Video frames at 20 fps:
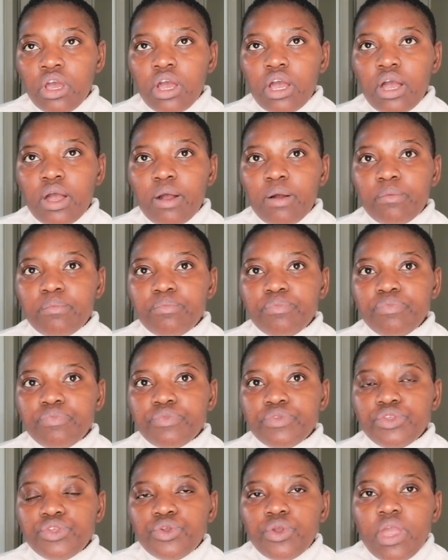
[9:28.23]
um,
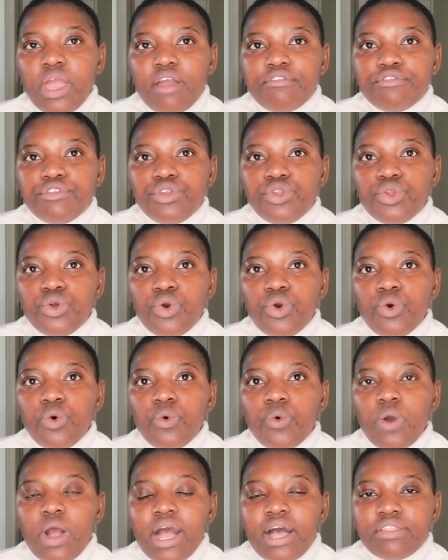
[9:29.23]
you have
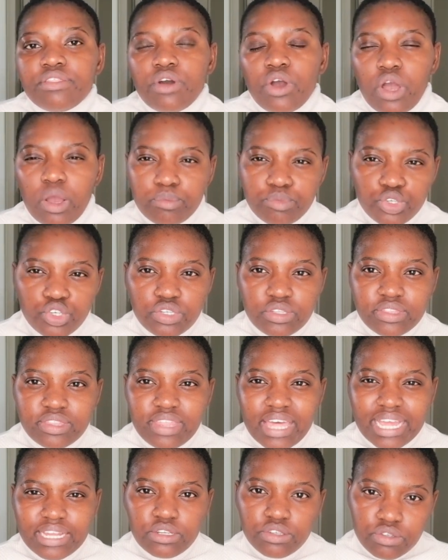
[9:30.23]
no other option
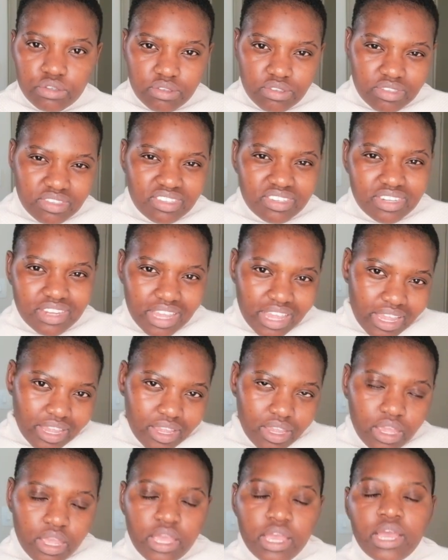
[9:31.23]
than to
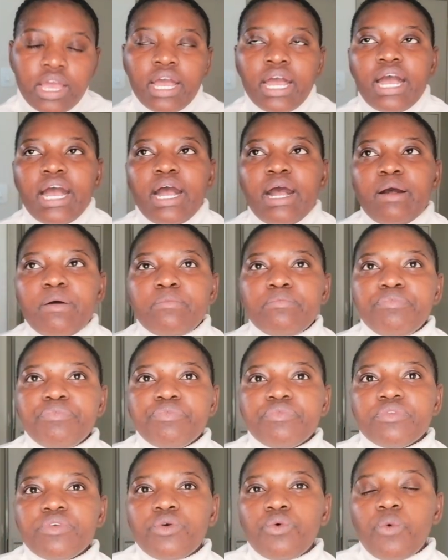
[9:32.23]
stay
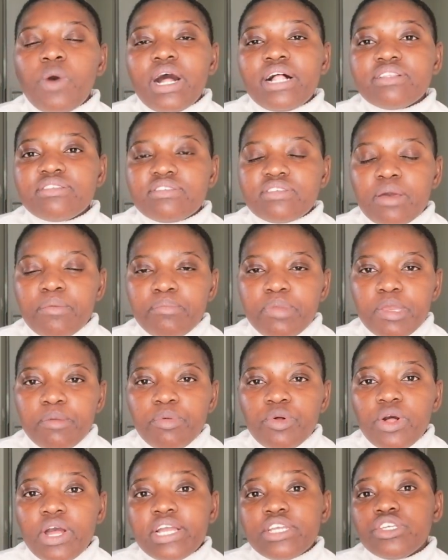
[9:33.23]
um, while some
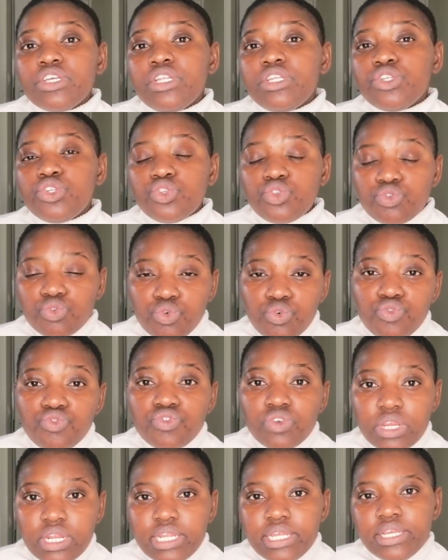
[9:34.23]
people actually do
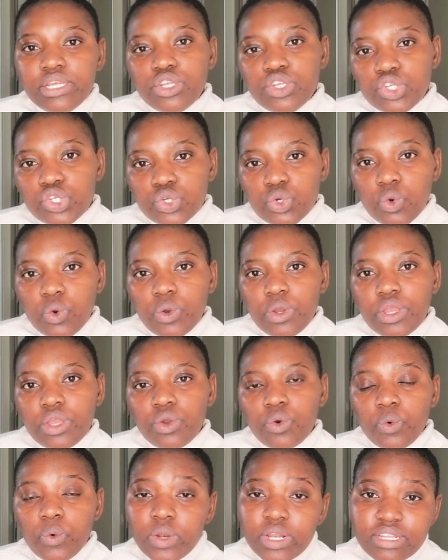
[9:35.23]
really
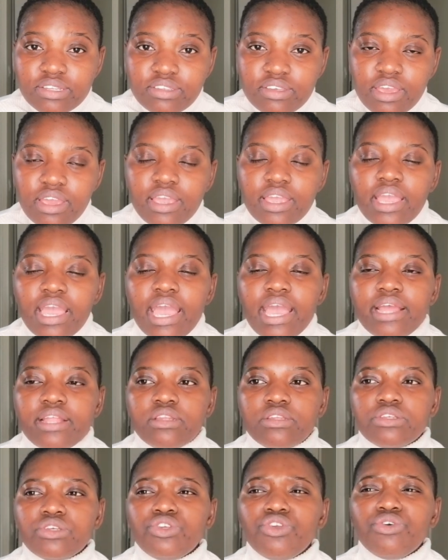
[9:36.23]
enjoy auditing
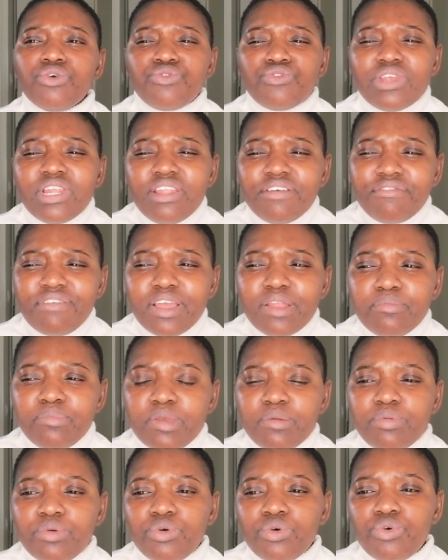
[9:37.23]
and you really find
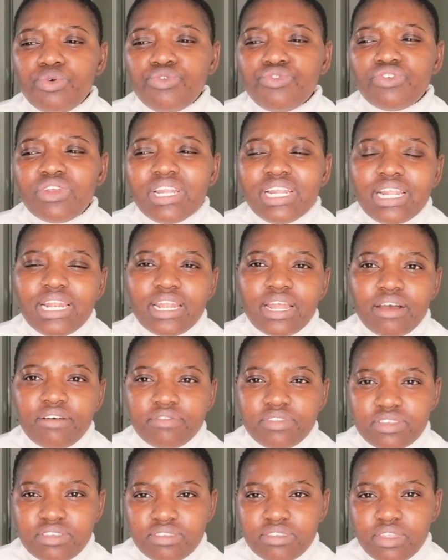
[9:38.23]
people who really
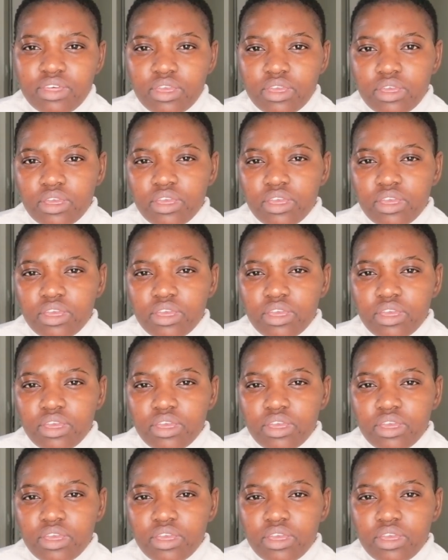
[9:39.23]
love this thing